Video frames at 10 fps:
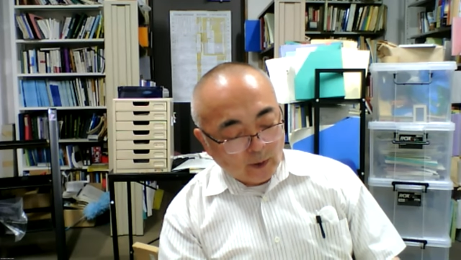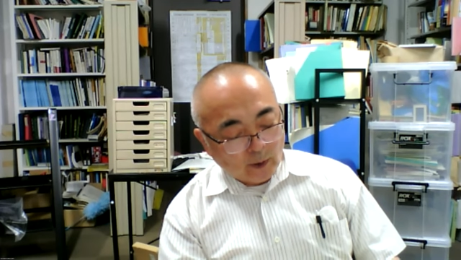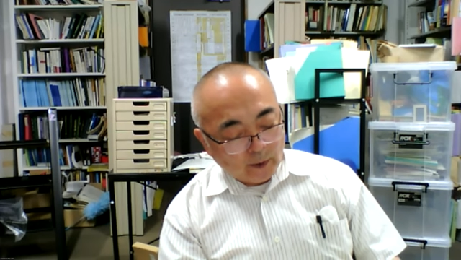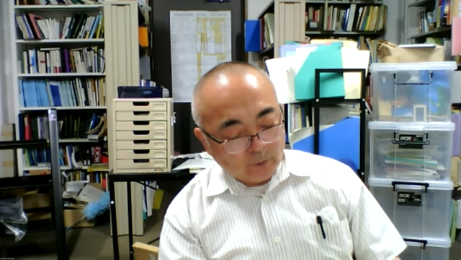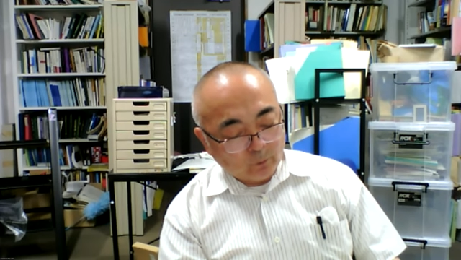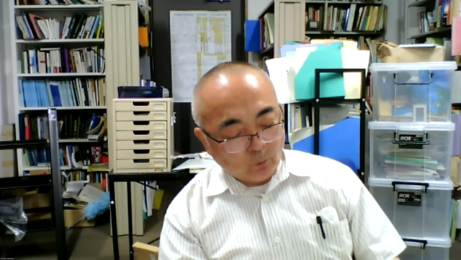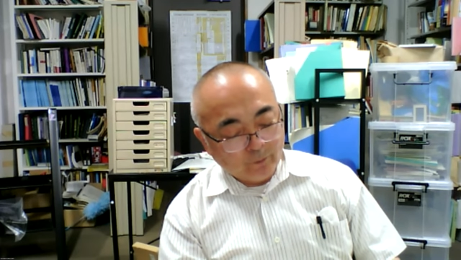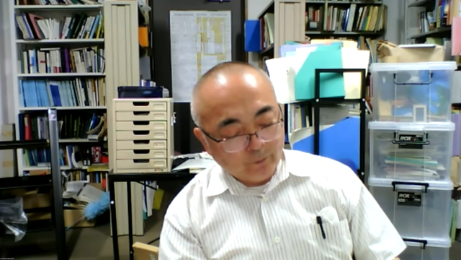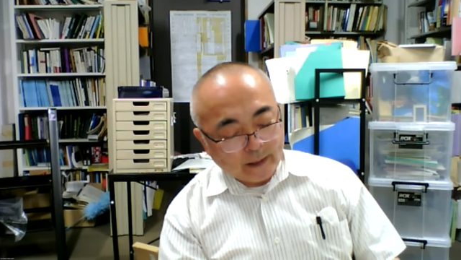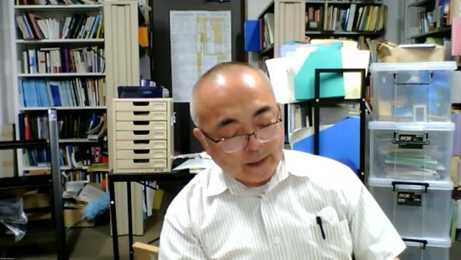if
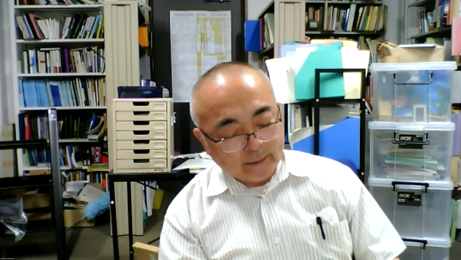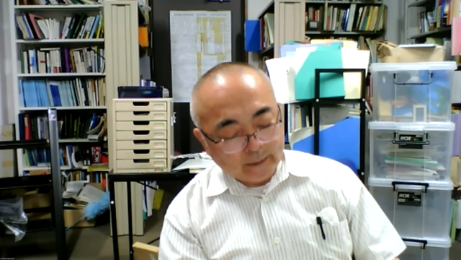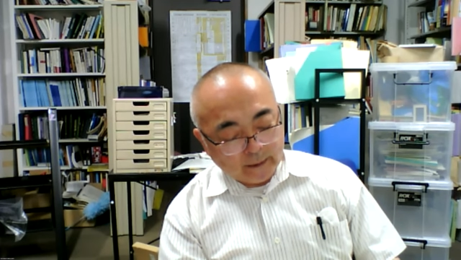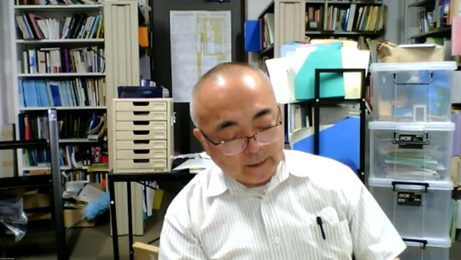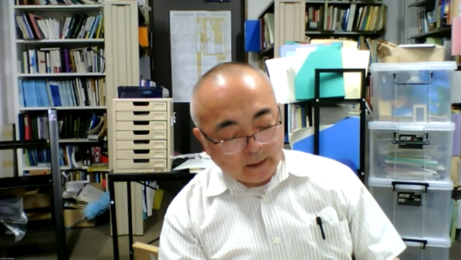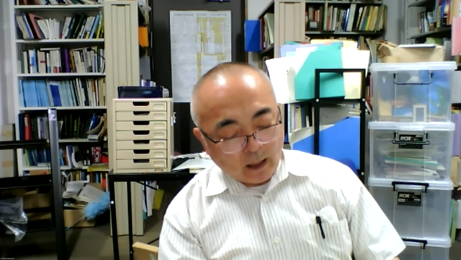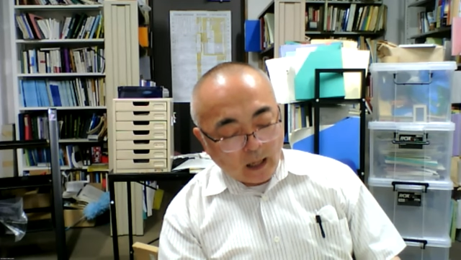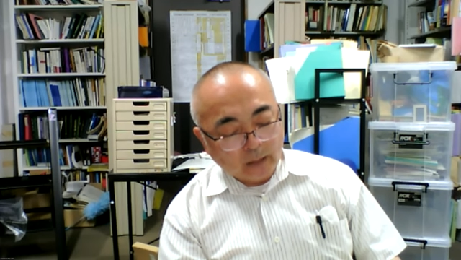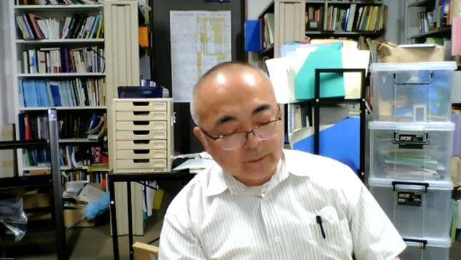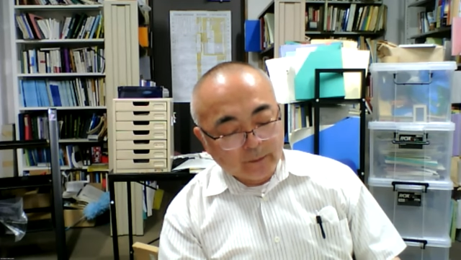COVID-19
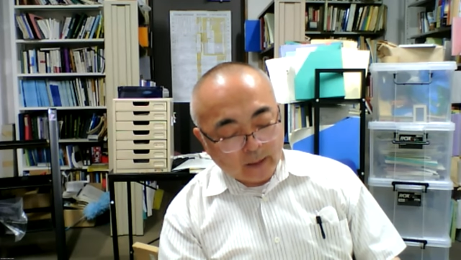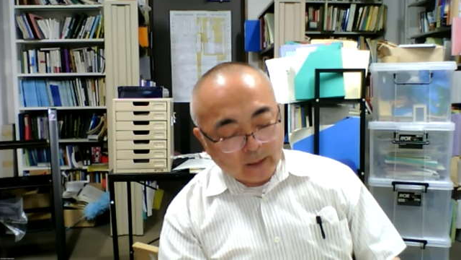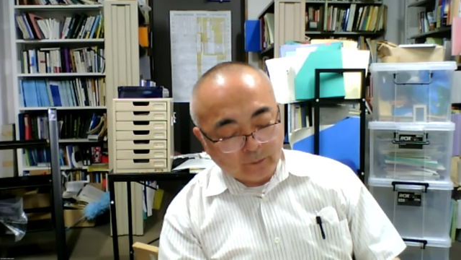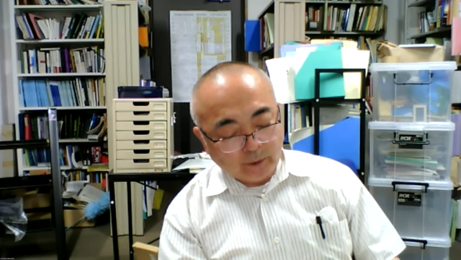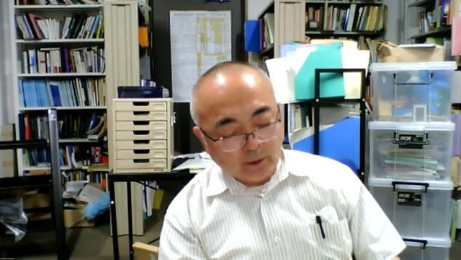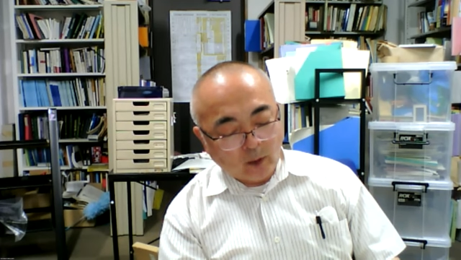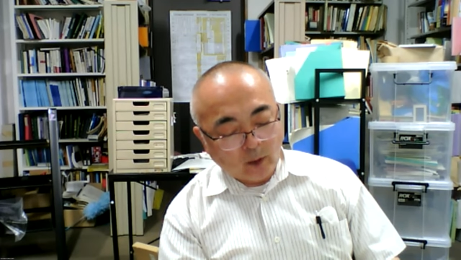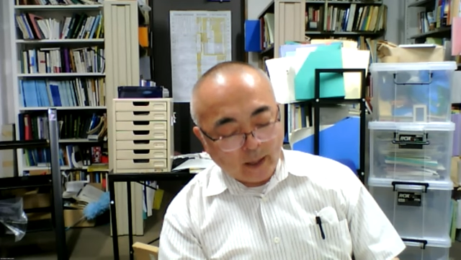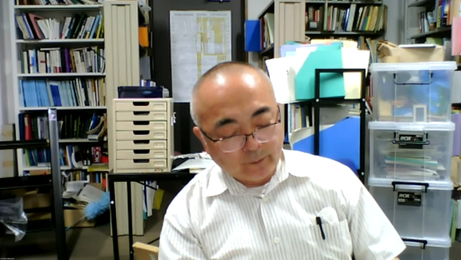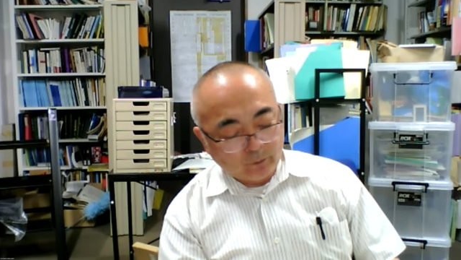had not
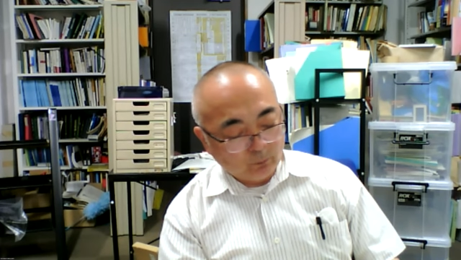heroized